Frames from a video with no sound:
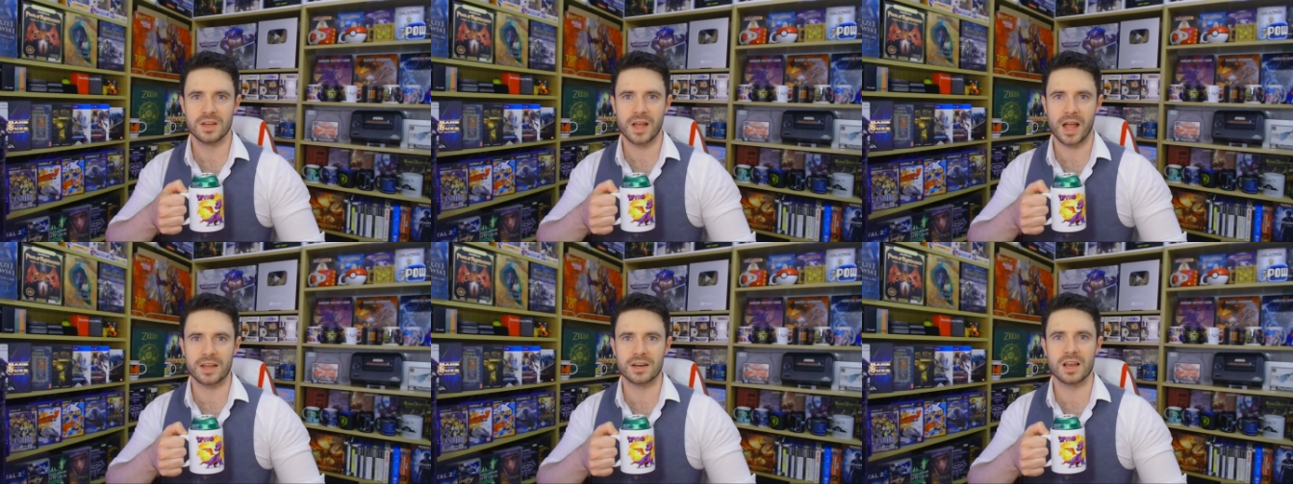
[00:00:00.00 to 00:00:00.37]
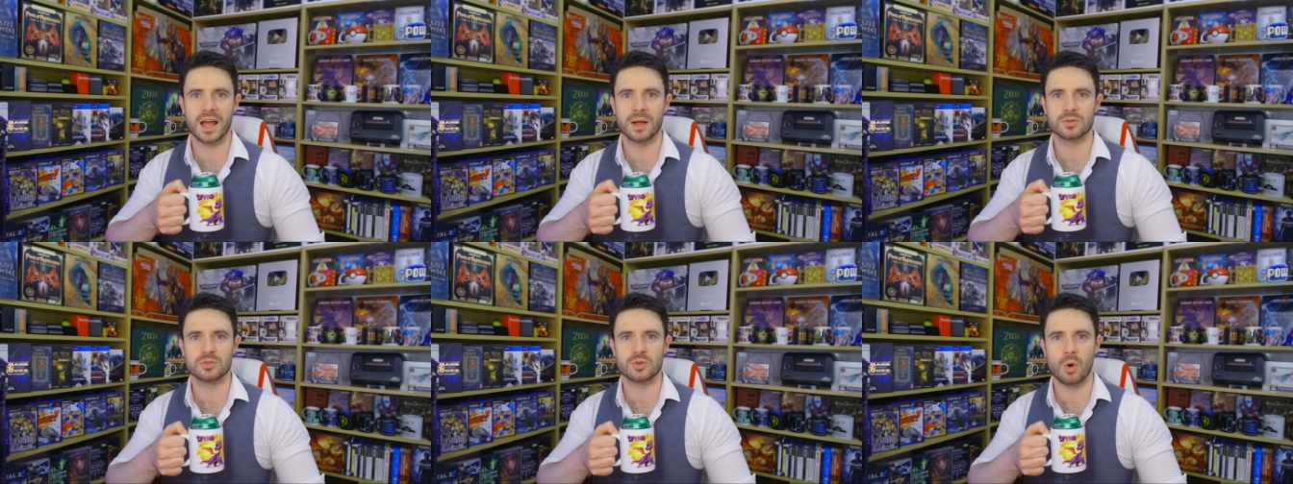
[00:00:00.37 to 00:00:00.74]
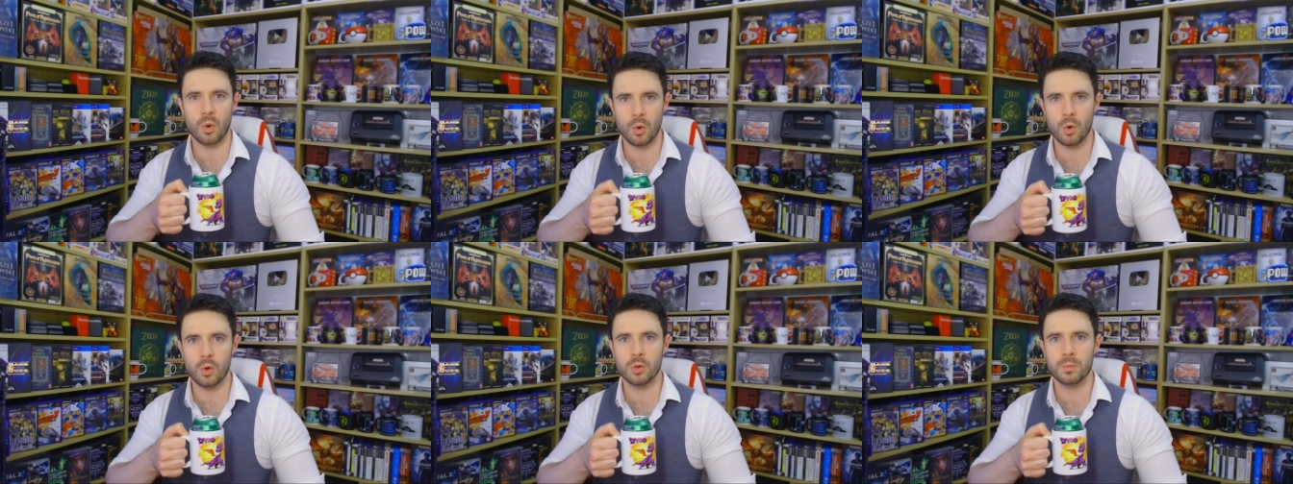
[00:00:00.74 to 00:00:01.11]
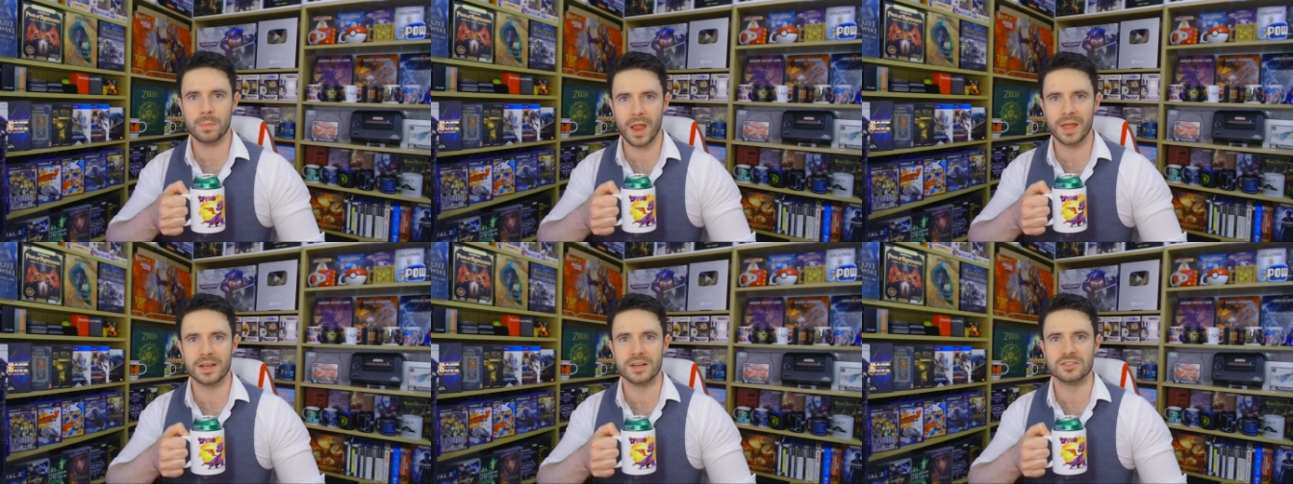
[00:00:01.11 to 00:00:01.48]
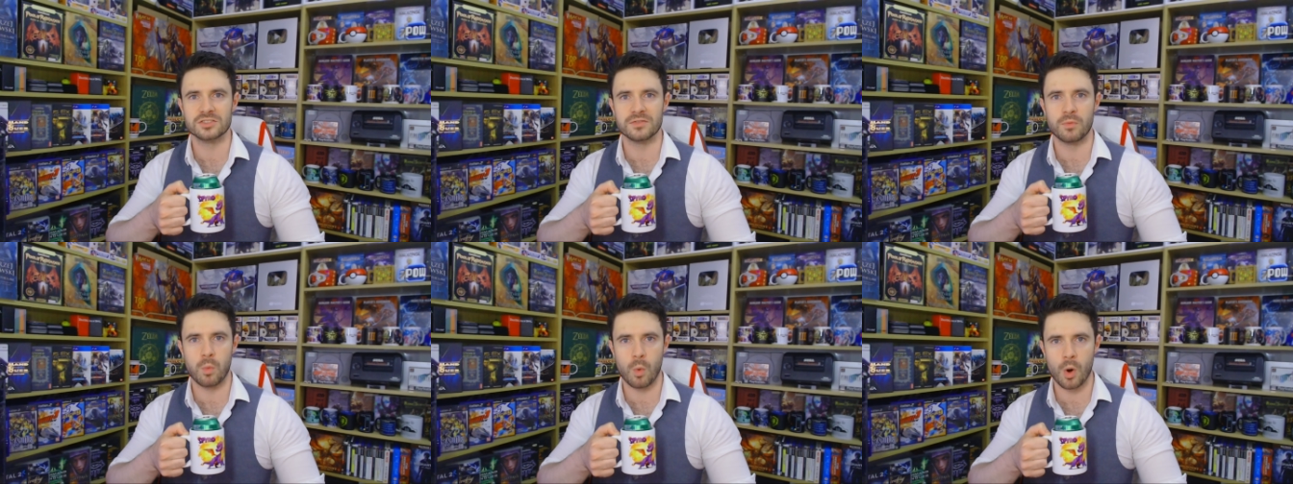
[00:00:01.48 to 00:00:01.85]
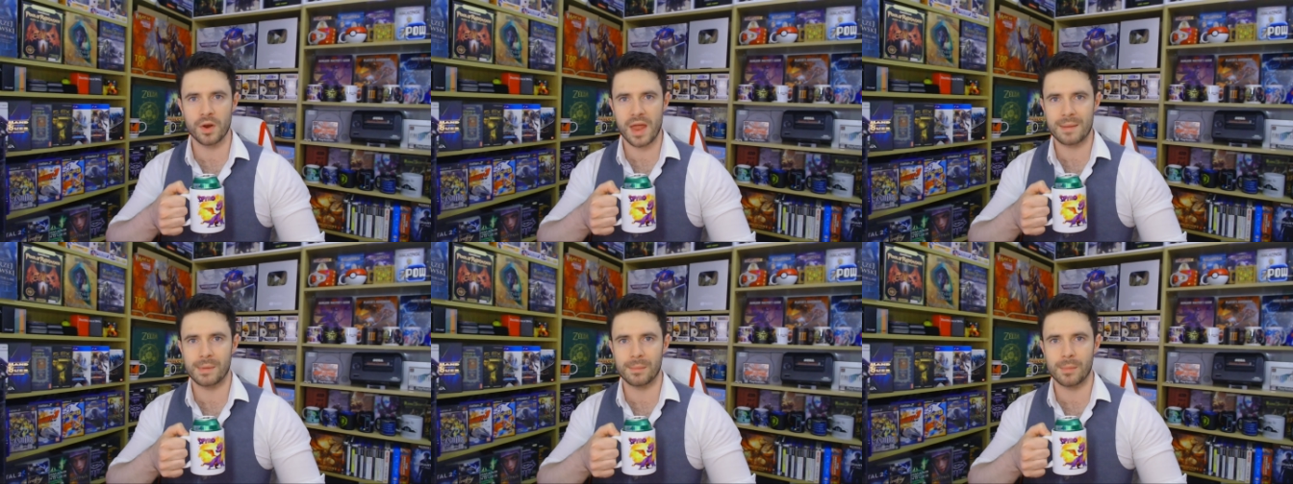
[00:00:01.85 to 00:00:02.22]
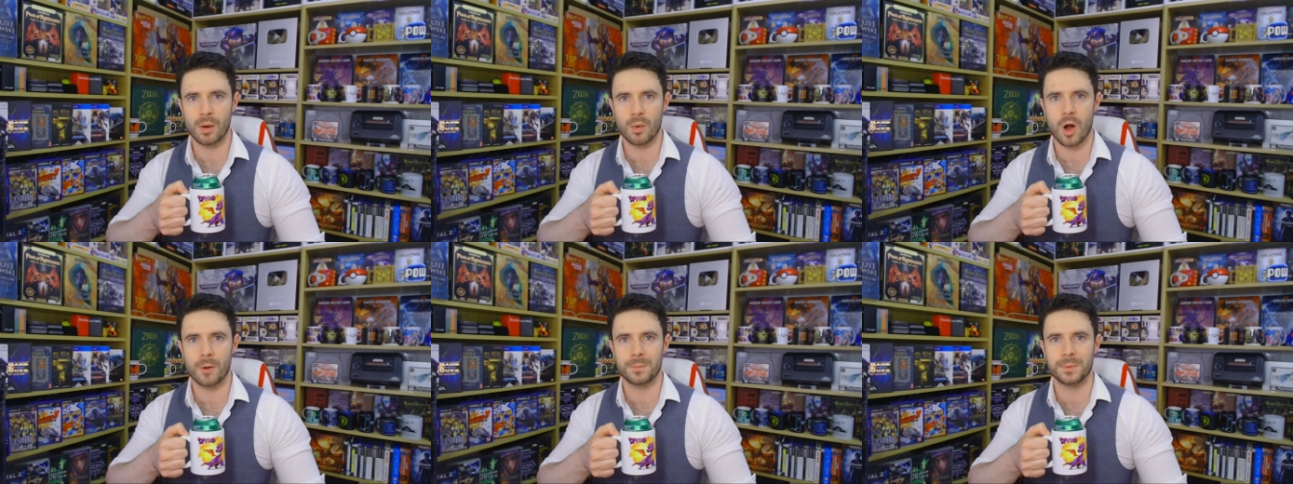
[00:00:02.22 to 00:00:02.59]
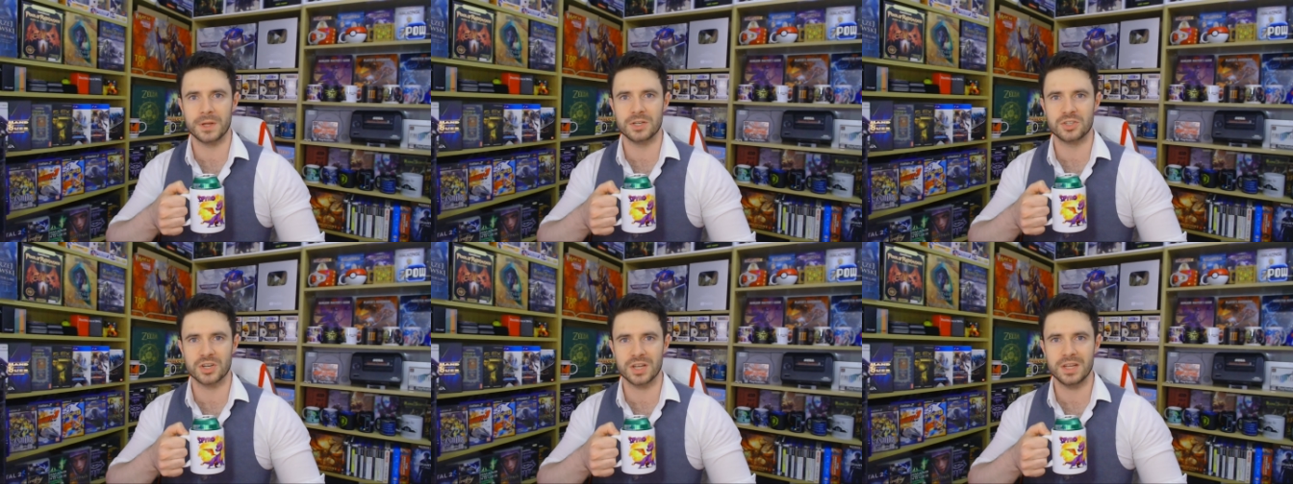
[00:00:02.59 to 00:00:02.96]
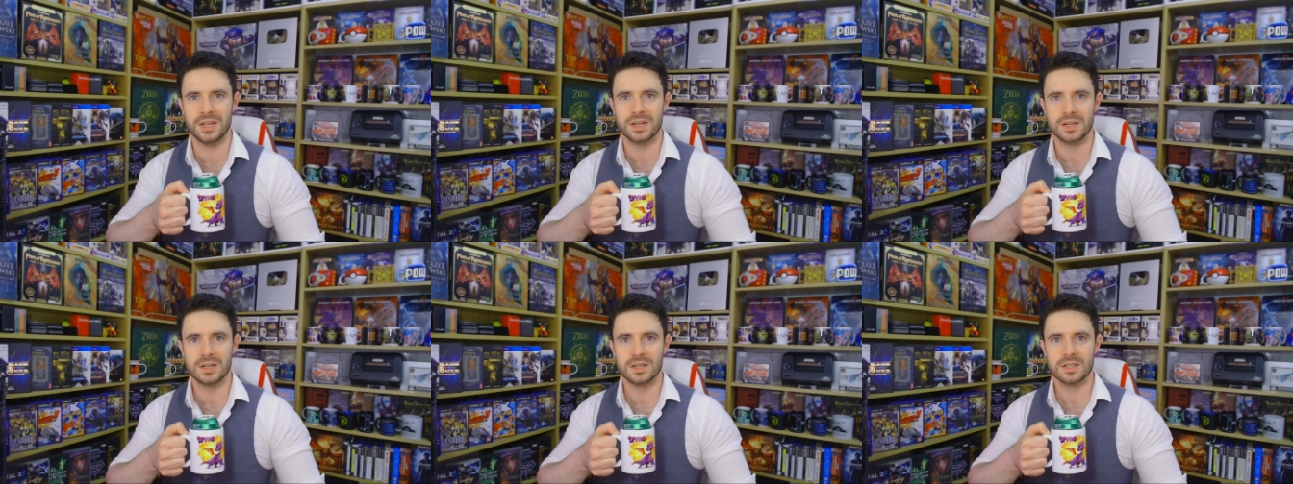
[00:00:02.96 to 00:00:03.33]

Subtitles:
and allows all players of one MMORPG